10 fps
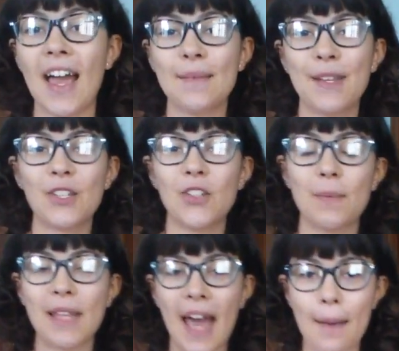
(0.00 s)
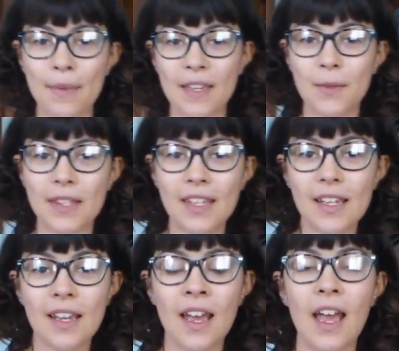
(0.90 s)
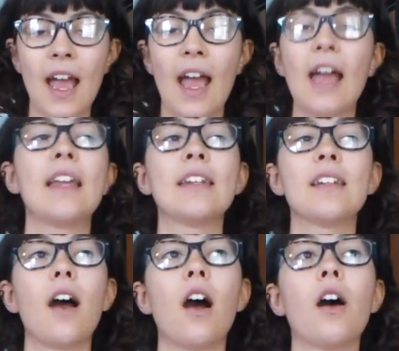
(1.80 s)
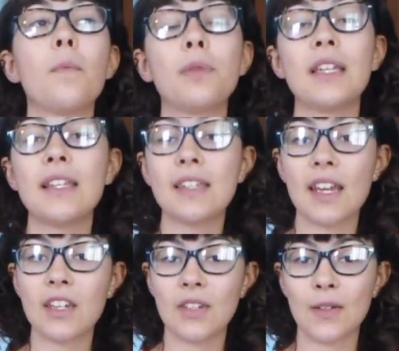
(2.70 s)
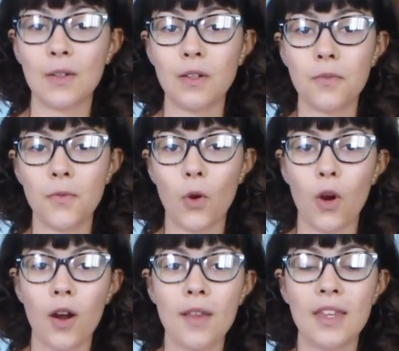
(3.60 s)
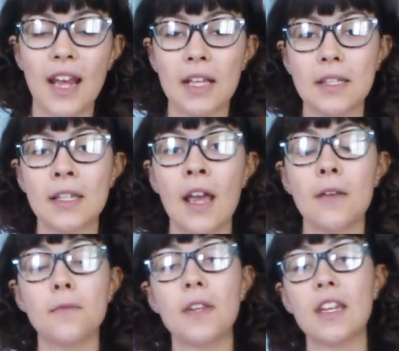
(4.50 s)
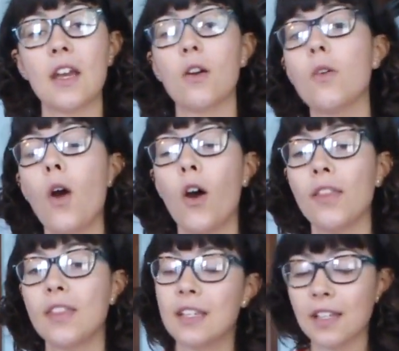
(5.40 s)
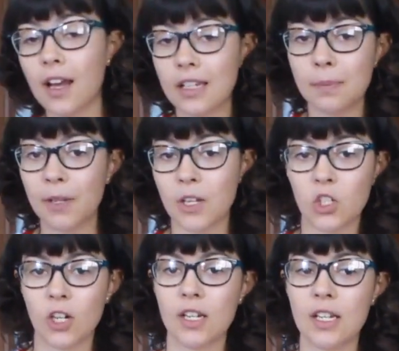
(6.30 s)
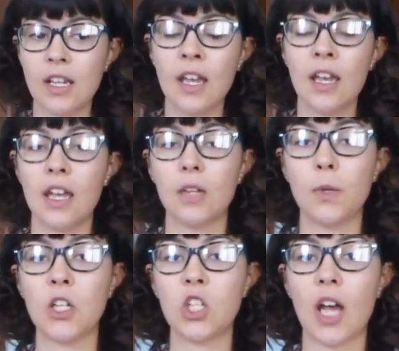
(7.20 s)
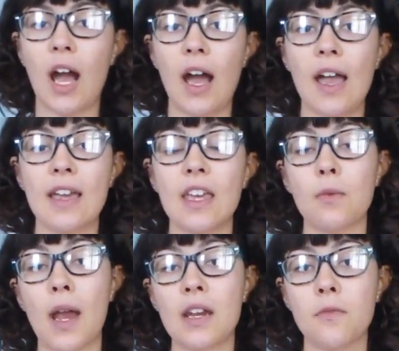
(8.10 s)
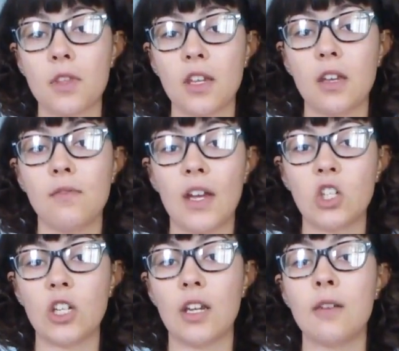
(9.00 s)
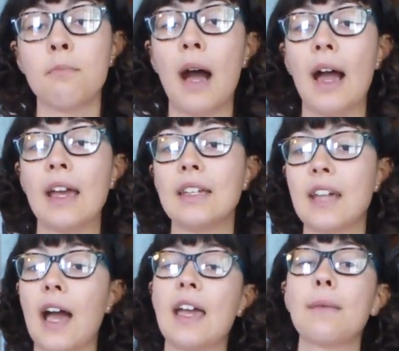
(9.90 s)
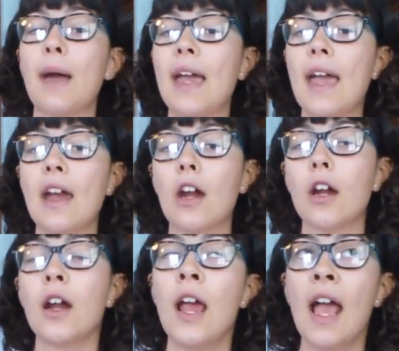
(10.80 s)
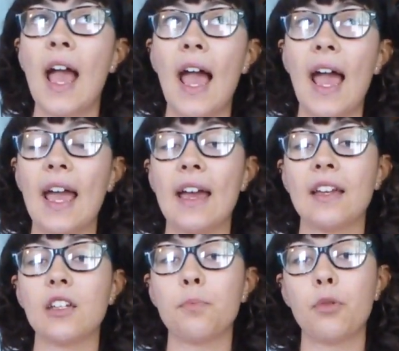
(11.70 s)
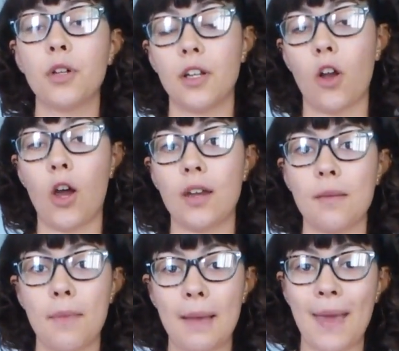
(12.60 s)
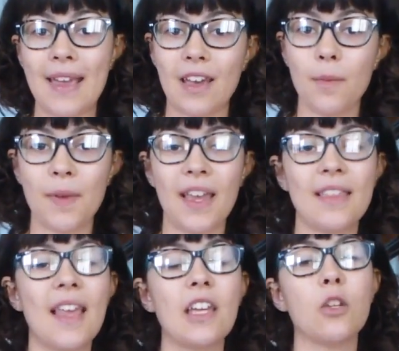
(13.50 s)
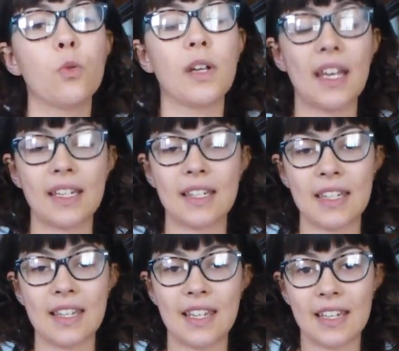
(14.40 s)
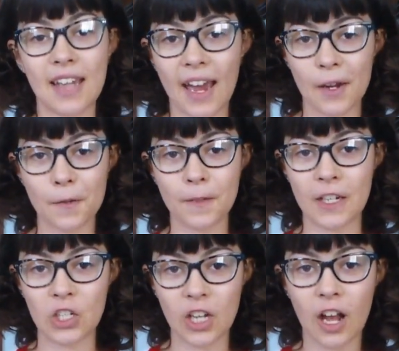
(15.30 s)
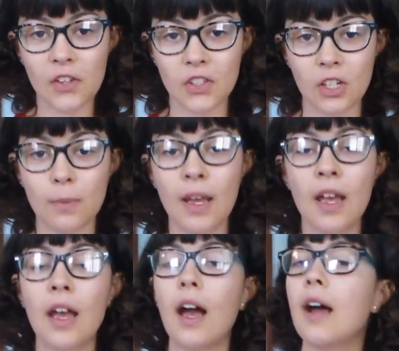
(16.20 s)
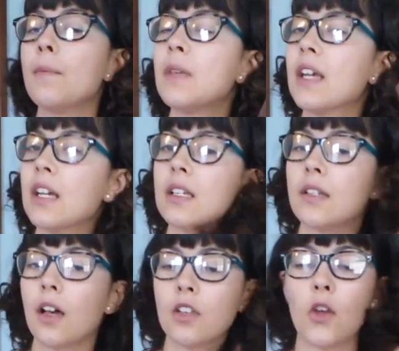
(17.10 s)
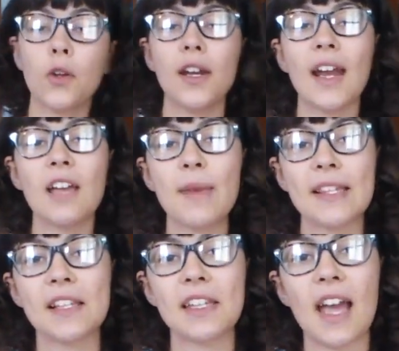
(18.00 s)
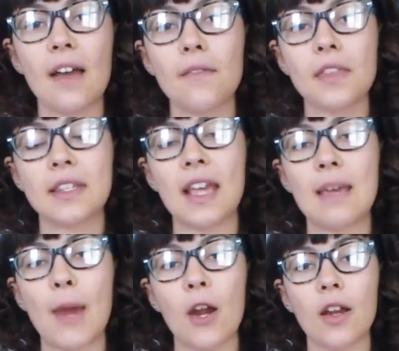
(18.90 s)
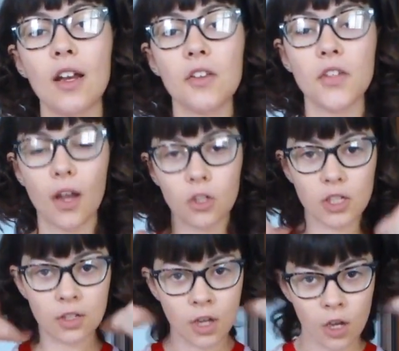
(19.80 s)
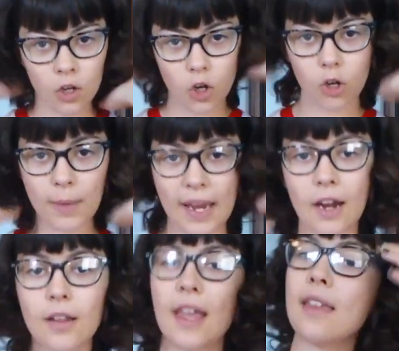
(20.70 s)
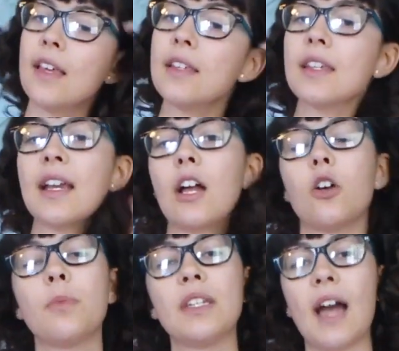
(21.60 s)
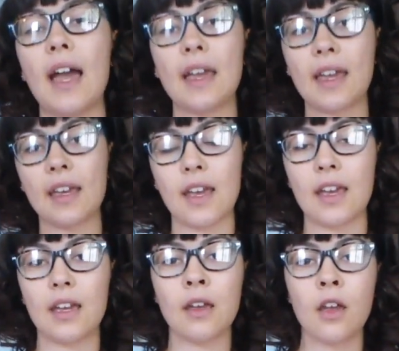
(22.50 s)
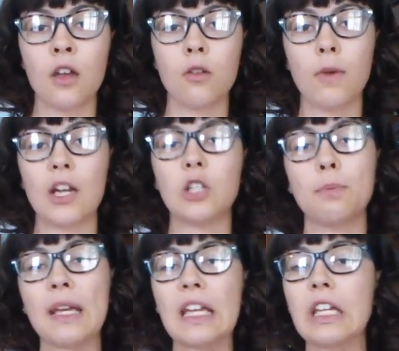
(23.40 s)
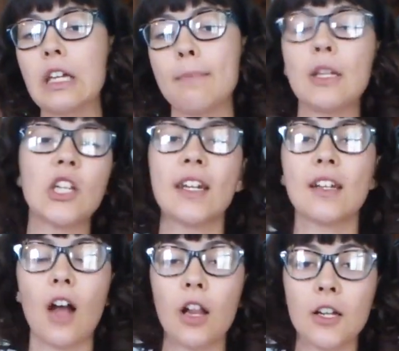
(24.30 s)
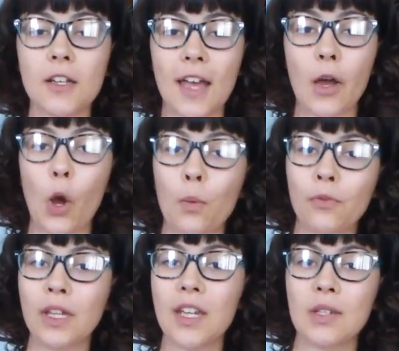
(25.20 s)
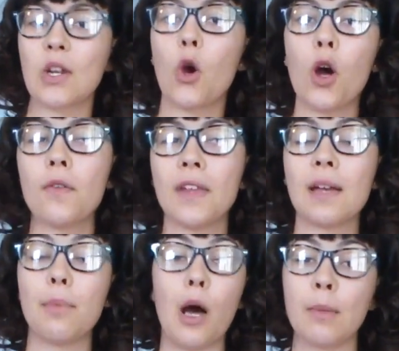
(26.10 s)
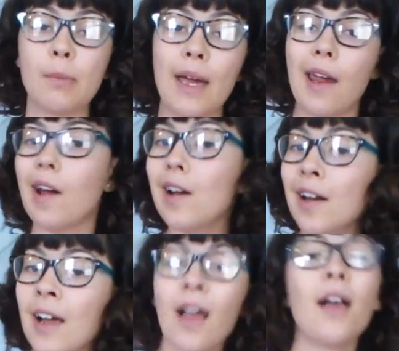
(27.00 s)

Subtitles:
I'm extremely happy with it, and please stay tuned for the next video on this cosplay journey, in which I get ready for the convention by dyeing my hair and putting on my makeup, and then you will get to see the entire finished costume. Because Yona and I basically have the same haircut, so I'll just curl my hair like this, and I will be dyeing it a reddish pink magenta color that hopefully doesn't go off like a bomb in my hair.